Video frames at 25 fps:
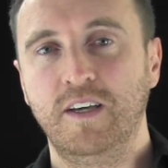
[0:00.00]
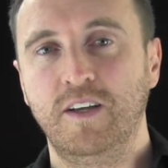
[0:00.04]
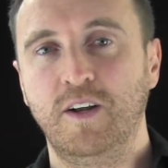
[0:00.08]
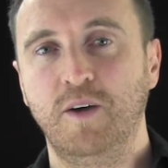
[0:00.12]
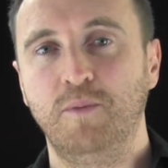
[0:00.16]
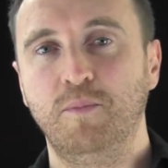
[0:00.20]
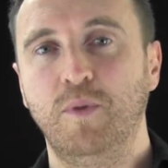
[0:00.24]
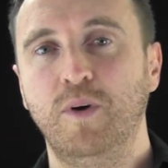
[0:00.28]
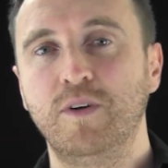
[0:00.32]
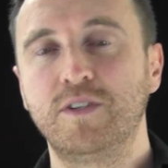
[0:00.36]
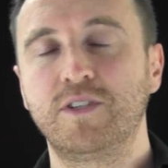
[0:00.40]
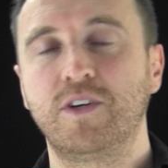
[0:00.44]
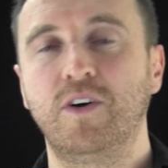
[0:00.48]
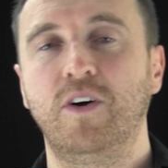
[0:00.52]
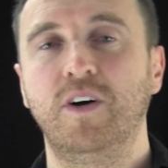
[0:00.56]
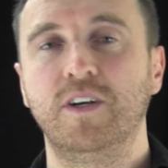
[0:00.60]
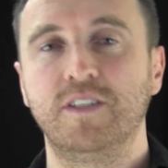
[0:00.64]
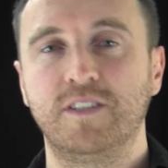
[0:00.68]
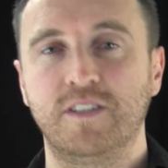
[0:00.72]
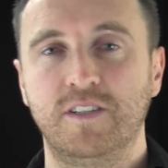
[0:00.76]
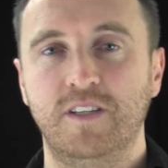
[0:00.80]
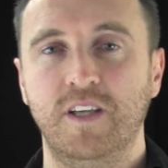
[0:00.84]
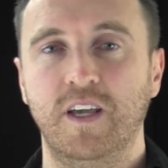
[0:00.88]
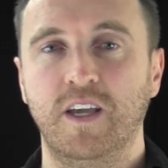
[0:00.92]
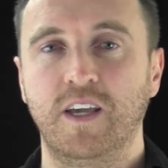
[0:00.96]
You know, most
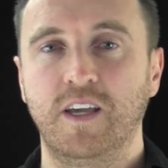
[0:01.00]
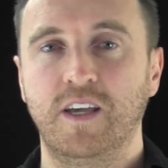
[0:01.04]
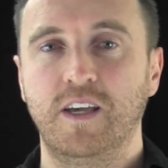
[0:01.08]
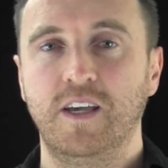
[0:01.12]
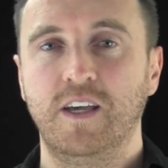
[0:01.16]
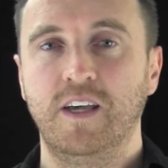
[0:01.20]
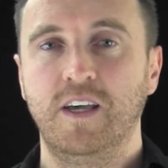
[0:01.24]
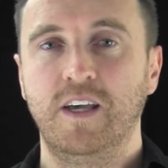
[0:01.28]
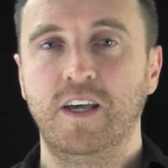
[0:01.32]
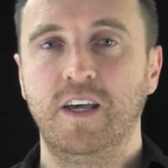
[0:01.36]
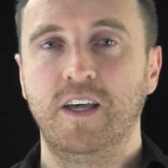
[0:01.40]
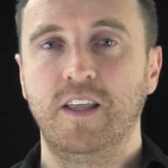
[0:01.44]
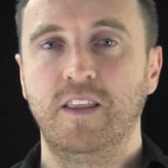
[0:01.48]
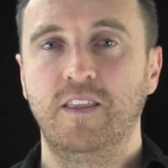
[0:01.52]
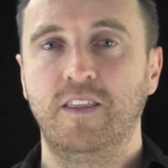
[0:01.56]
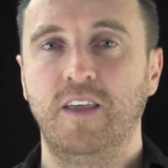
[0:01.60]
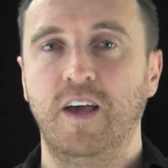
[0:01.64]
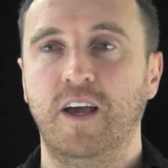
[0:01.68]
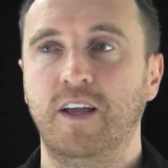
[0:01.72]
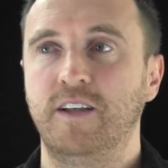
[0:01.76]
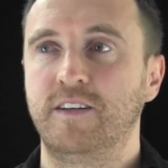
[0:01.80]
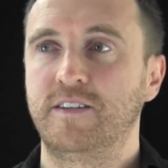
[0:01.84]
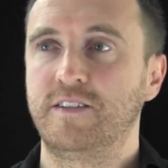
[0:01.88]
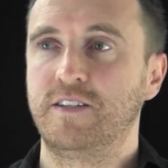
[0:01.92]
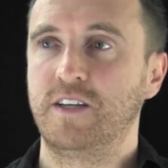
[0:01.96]
guys think
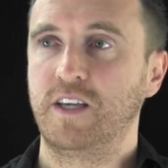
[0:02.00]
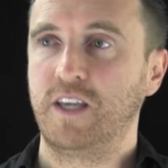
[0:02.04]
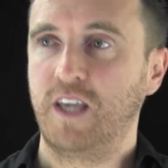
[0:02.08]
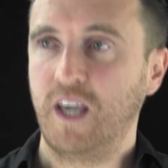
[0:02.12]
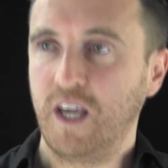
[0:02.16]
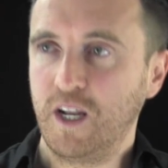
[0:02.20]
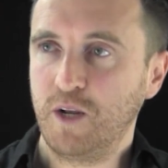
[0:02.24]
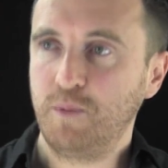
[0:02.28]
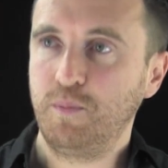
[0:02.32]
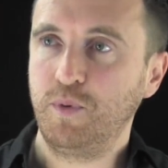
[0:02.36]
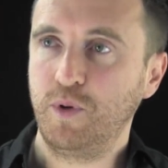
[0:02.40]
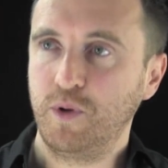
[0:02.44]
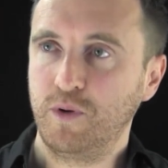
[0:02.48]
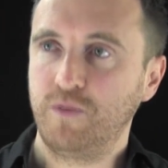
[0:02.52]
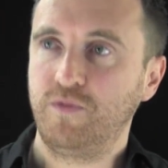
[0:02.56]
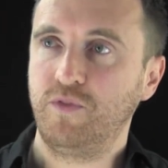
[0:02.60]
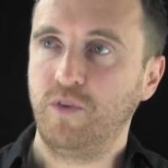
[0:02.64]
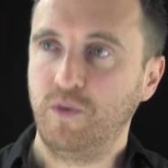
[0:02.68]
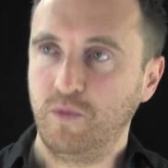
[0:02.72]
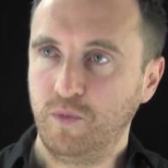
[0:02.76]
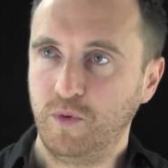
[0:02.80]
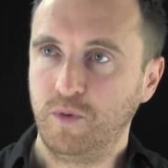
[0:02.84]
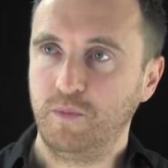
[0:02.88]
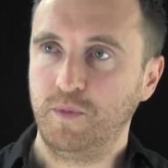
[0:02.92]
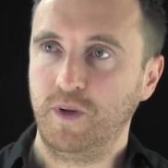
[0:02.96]
that to get a
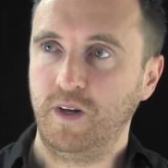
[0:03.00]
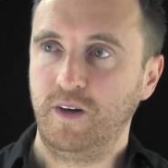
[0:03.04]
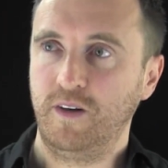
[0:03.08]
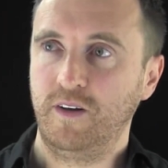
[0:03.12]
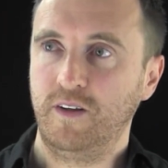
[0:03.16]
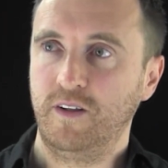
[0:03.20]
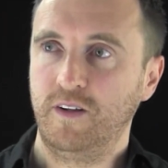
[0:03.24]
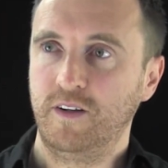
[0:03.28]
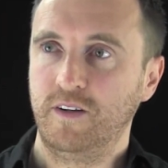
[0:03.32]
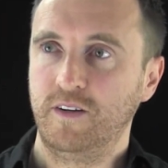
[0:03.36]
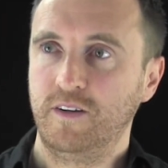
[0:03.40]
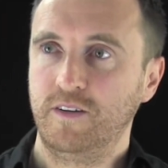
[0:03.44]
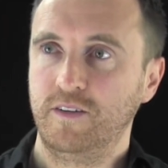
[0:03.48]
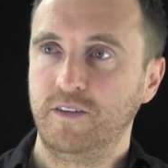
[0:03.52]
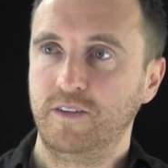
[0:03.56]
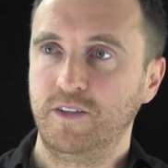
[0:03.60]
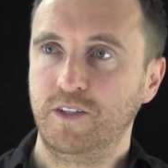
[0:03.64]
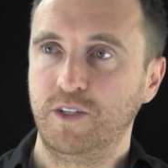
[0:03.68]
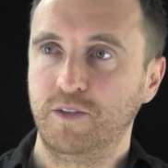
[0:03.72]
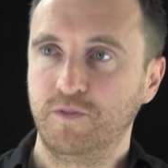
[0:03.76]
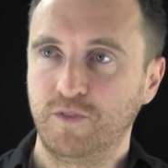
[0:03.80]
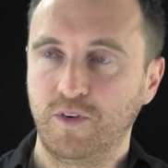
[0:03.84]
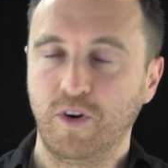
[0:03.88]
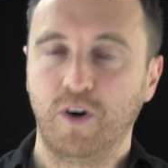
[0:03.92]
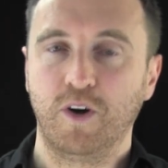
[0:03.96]
beautiful woman,
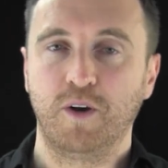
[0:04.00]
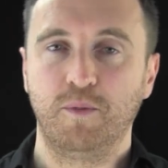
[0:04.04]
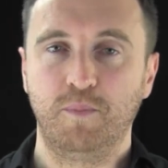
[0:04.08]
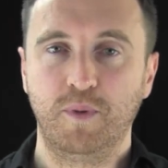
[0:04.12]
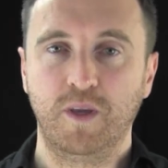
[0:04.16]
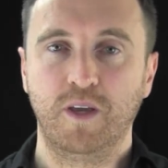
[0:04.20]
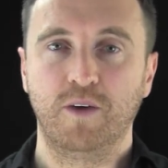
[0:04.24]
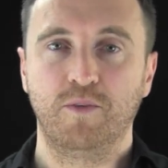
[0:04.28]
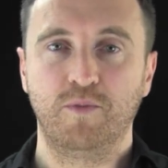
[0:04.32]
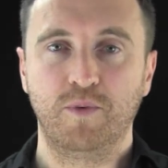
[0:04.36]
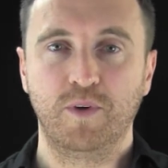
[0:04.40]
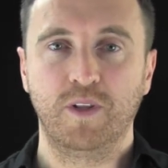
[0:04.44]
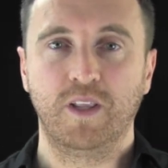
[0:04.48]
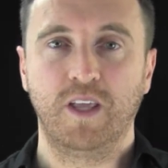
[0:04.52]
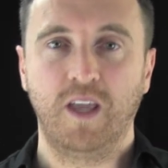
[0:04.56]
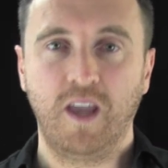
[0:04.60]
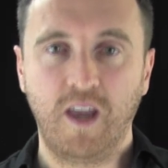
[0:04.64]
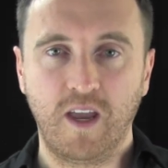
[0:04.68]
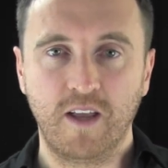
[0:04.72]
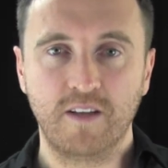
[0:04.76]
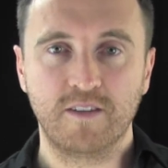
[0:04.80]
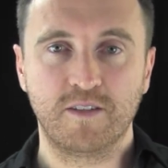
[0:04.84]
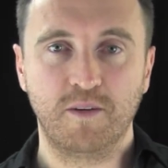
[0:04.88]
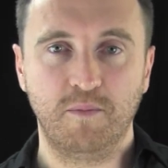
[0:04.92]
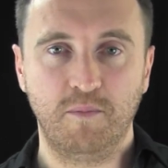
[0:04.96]
you've got to be a really
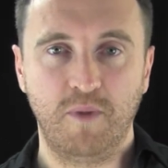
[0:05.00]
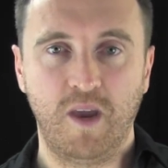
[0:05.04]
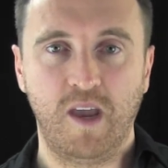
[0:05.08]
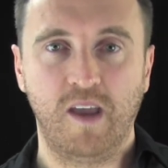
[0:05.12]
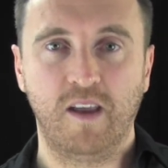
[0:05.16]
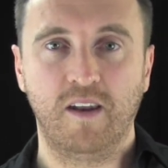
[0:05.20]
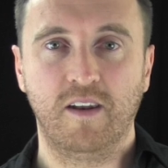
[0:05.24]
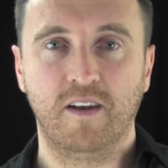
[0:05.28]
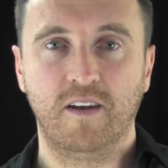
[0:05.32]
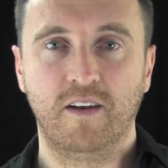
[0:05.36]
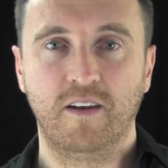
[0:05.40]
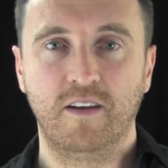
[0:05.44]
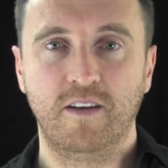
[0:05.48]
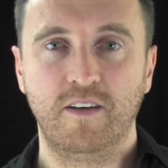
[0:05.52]
handsome man.